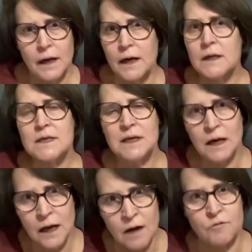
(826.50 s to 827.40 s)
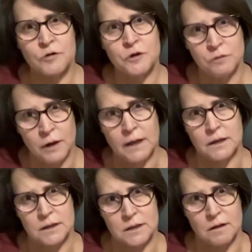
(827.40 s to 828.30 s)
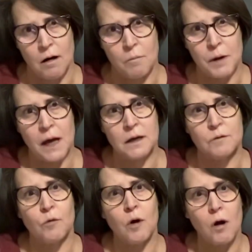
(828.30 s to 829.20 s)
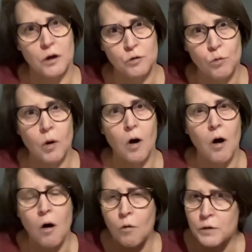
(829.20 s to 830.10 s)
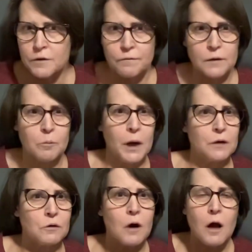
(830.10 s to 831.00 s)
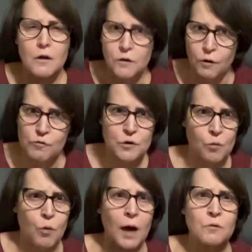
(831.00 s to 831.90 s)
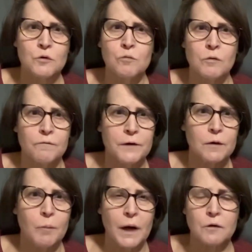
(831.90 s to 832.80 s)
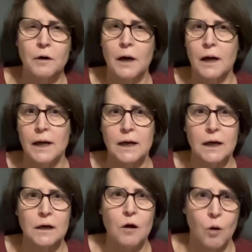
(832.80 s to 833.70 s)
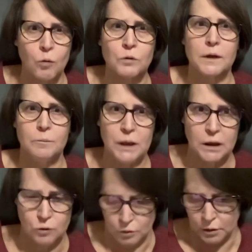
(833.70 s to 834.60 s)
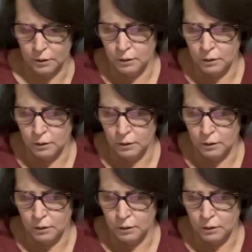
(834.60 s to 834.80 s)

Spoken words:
It is never too late to stop, and you will always feel better. Those around you will feel better. It can only be good.